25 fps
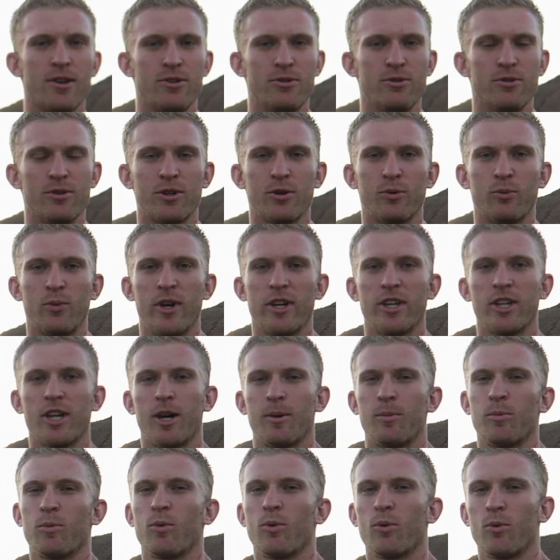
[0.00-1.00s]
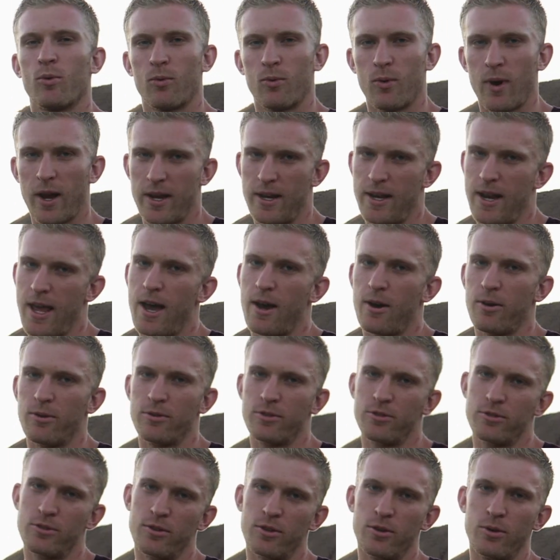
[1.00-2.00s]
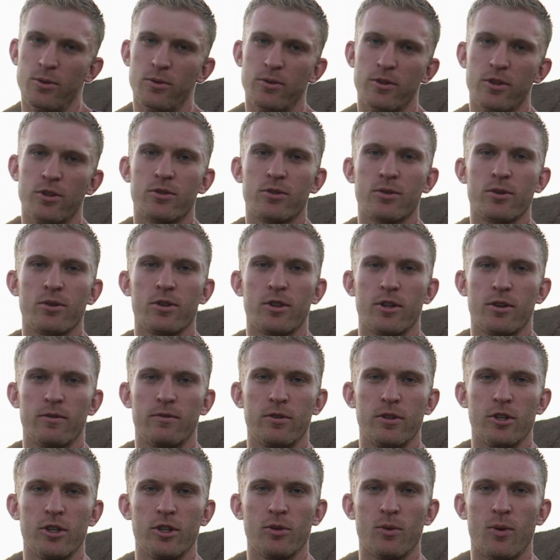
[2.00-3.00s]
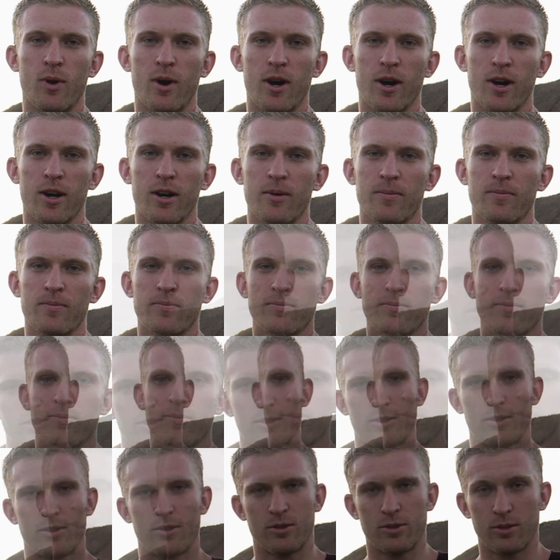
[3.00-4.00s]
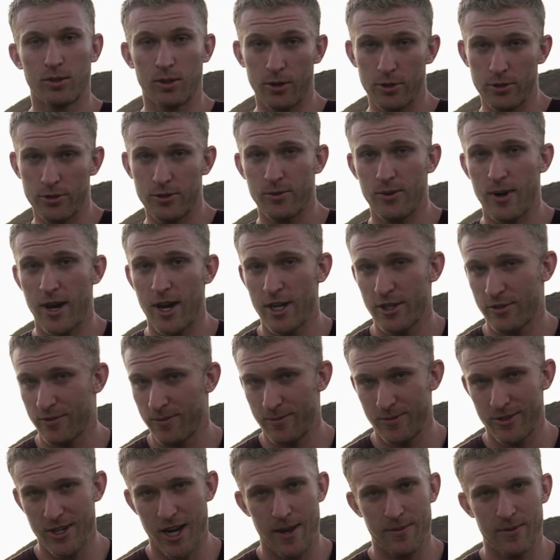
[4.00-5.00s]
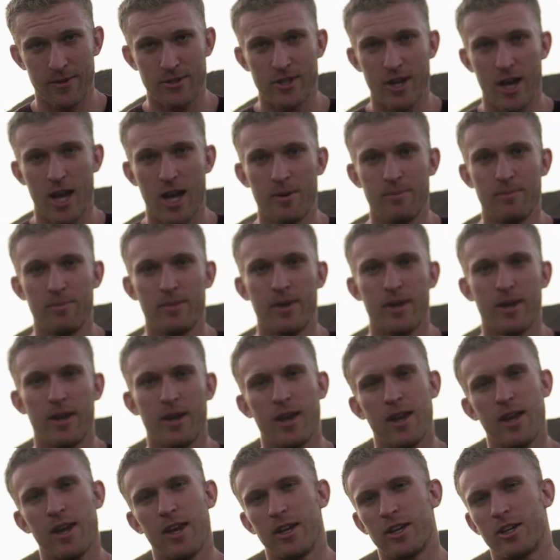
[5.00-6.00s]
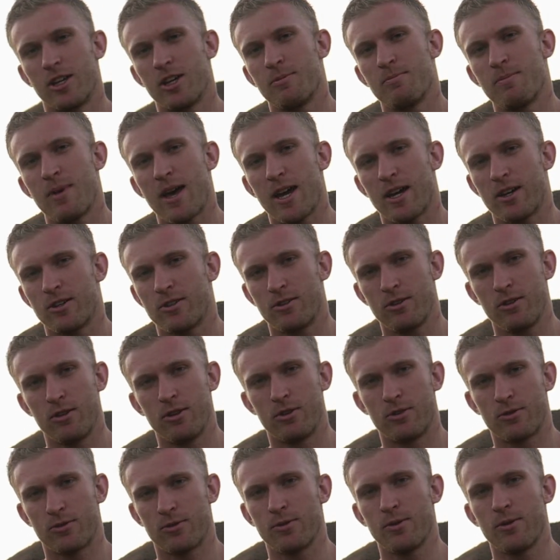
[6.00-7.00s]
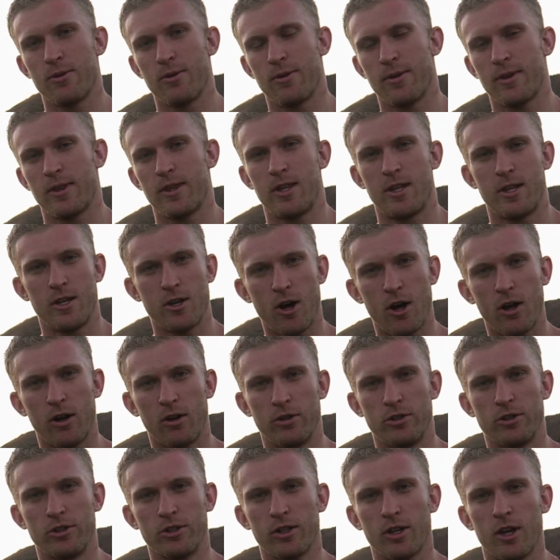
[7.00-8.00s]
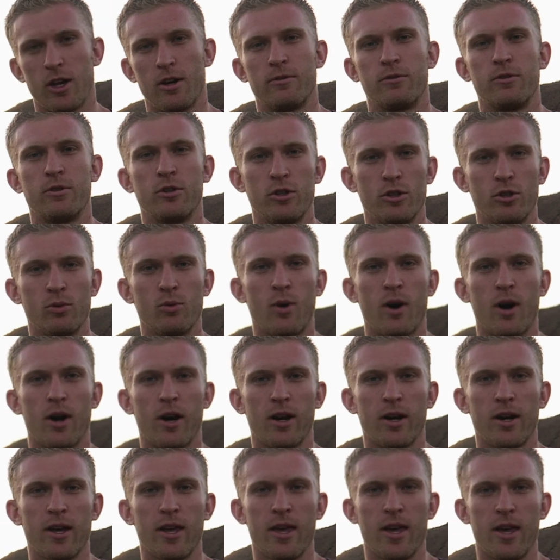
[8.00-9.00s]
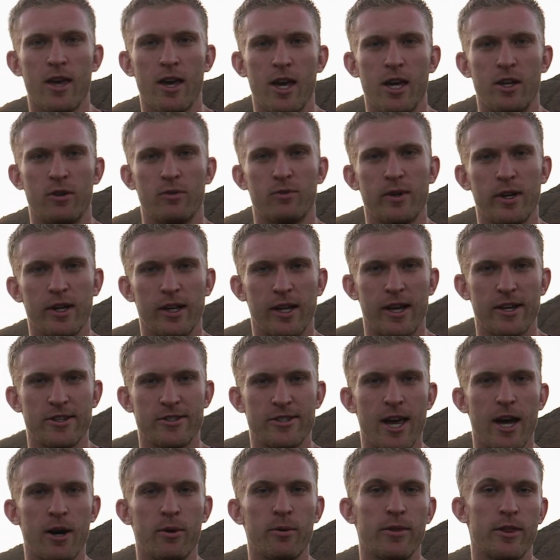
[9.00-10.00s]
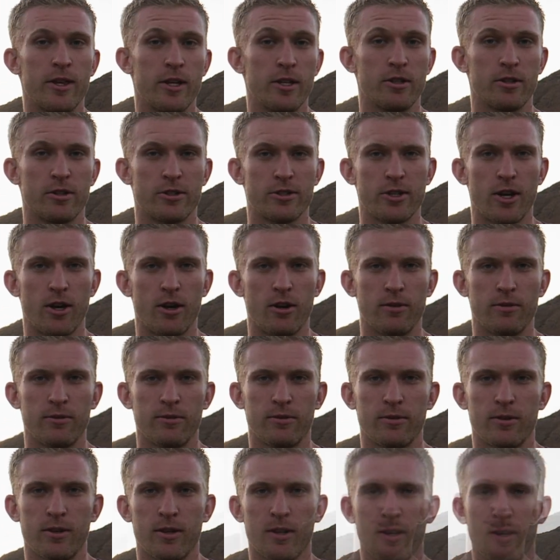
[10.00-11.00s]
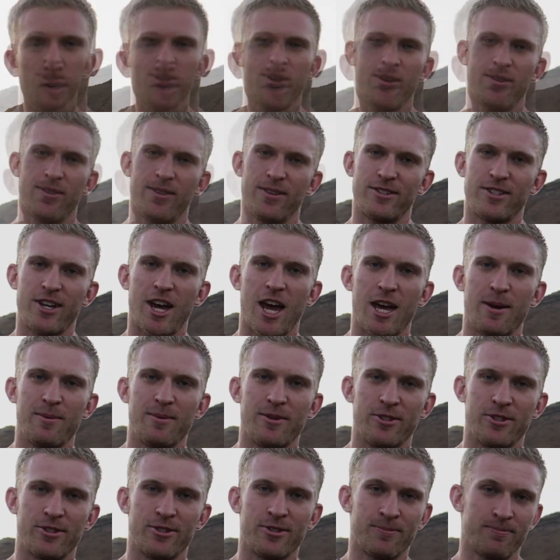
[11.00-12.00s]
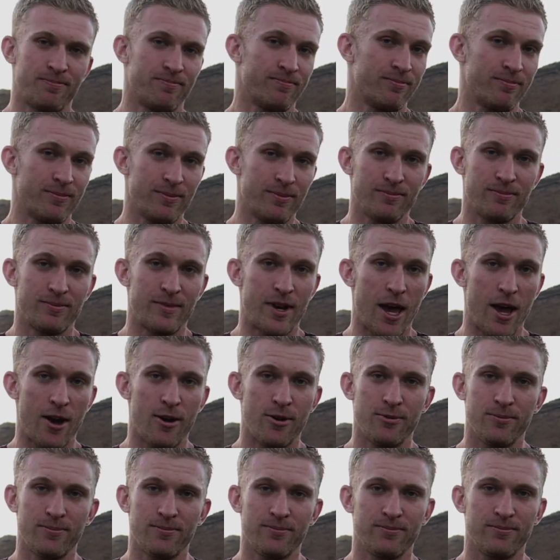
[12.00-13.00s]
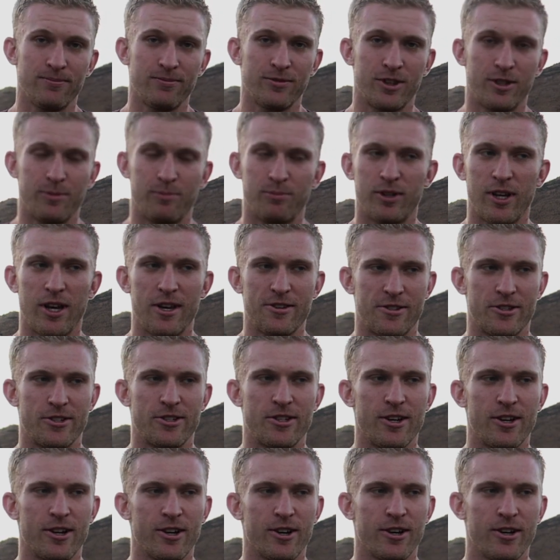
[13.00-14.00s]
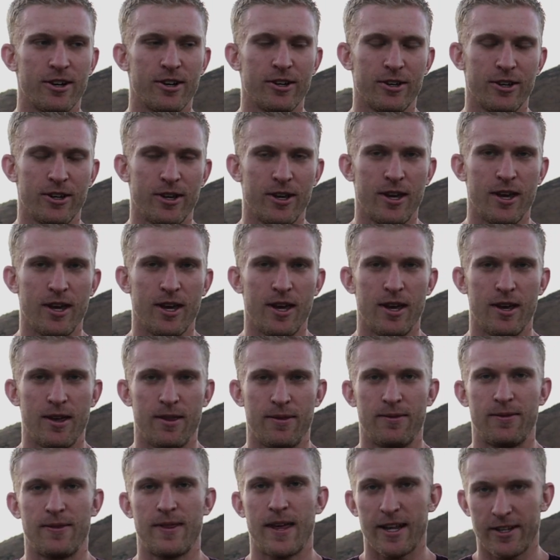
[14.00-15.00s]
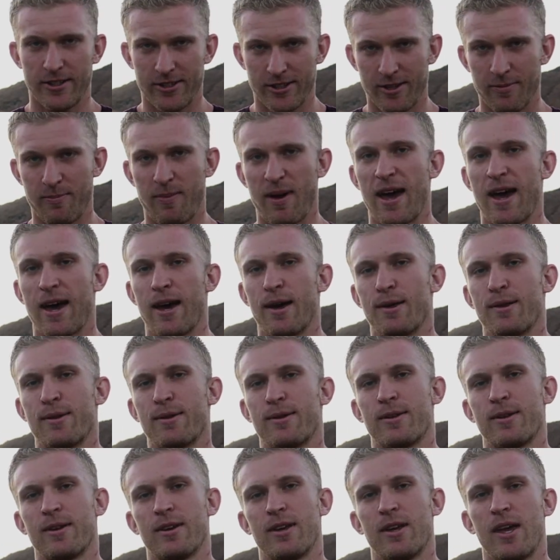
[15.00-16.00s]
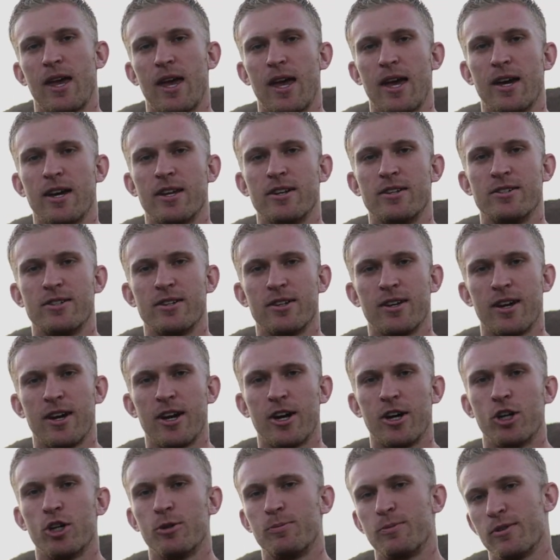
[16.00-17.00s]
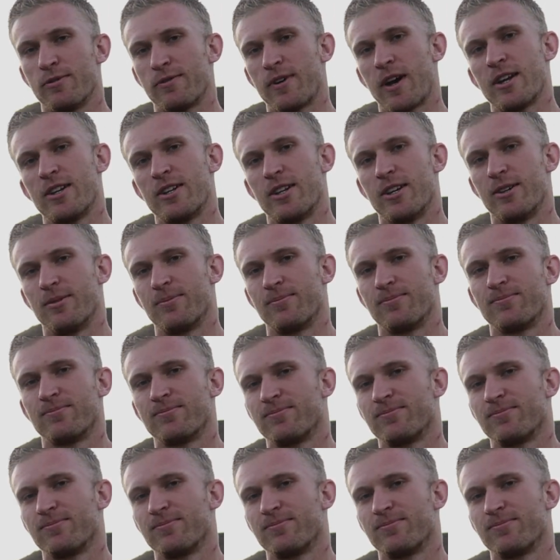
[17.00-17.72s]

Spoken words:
You can wake up right now to the truth of who you are. Close your eyes from time to time and come back to the truth and the knowledge of who you are and realize that within yourself. The time is now, the place is here, that's the path, and I hope you find it.